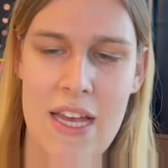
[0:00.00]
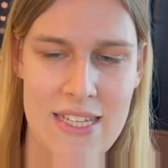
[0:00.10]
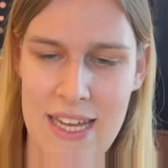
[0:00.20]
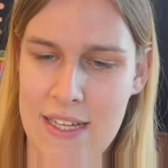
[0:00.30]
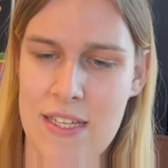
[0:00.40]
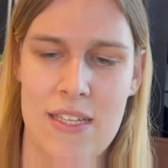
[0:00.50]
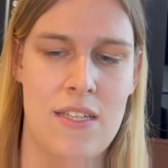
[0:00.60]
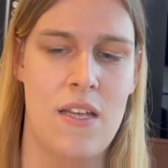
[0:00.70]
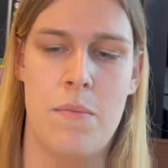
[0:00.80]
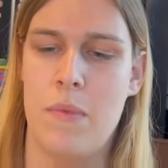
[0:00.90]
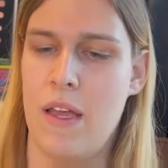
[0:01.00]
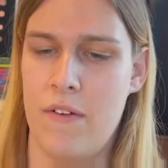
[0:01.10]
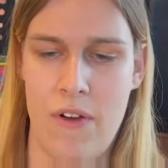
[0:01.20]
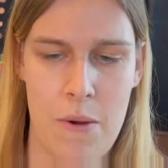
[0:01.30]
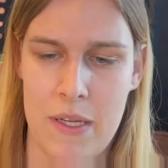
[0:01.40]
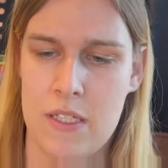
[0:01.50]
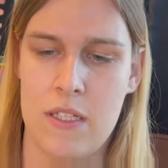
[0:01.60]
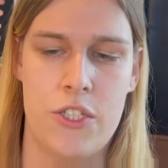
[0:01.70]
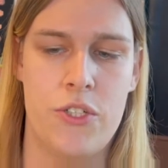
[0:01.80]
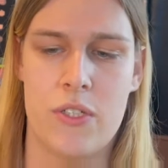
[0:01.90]
sexism, environmental
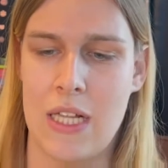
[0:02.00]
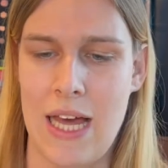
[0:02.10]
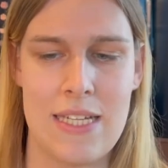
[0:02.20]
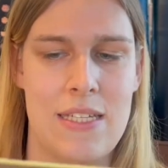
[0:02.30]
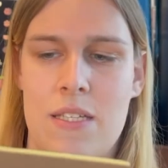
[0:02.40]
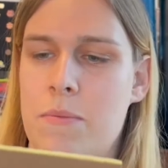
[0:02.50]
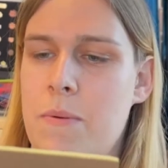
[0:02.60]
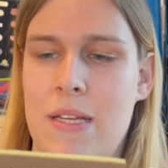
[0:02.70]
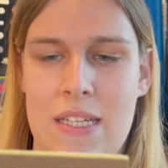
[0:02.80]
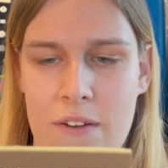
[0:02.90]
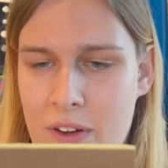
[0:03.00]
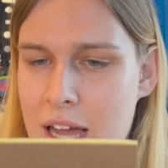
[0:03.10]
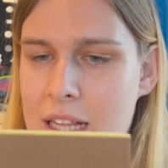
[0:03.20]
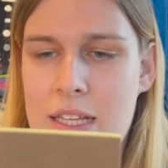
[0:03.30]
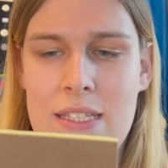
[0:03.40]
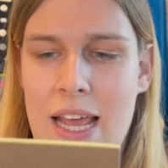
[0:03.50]
issues, classism, domestic violence,